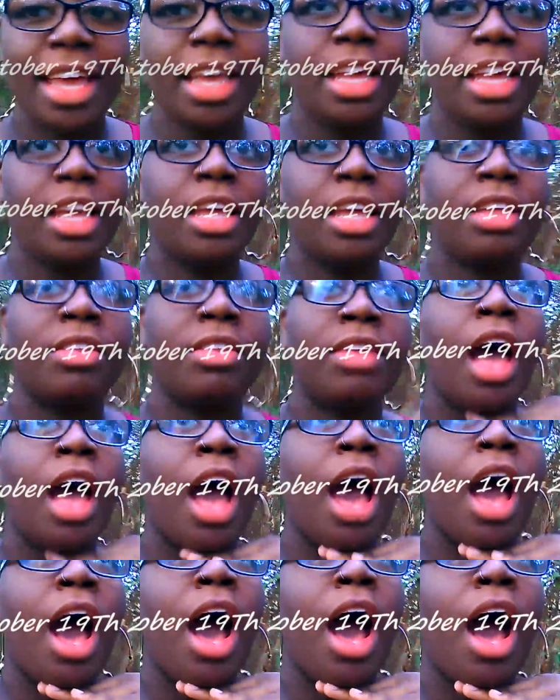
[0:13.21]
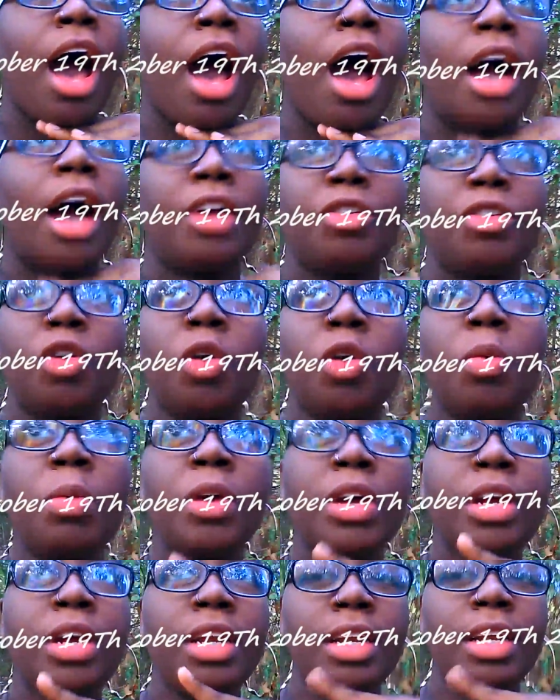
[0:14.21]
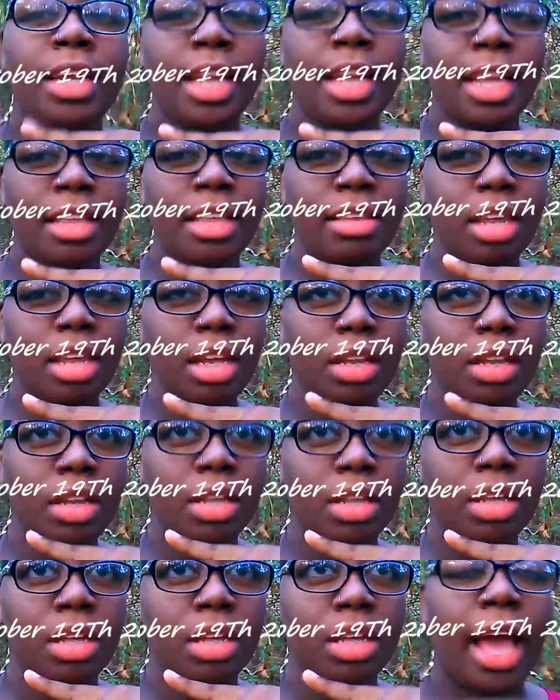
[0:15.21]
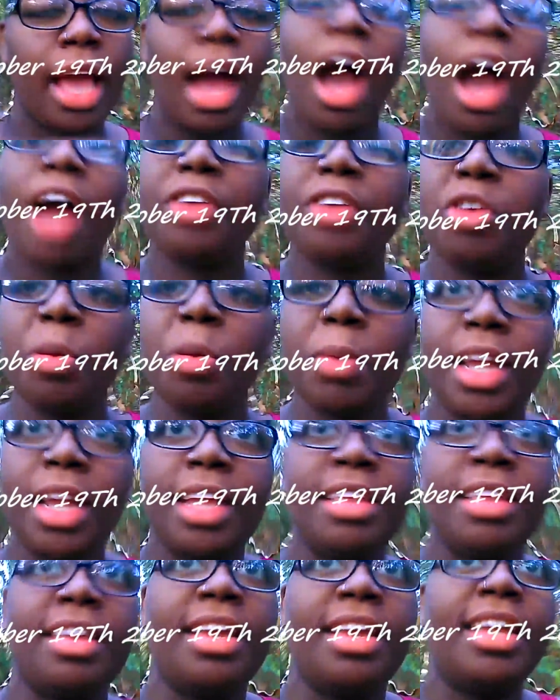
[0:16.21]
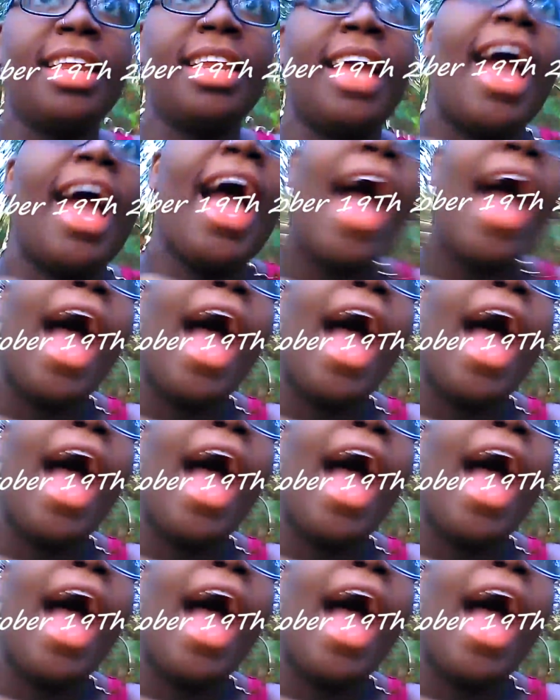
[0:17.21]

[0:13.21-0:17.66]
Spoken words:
it is October 19th. Yeah, October 19th.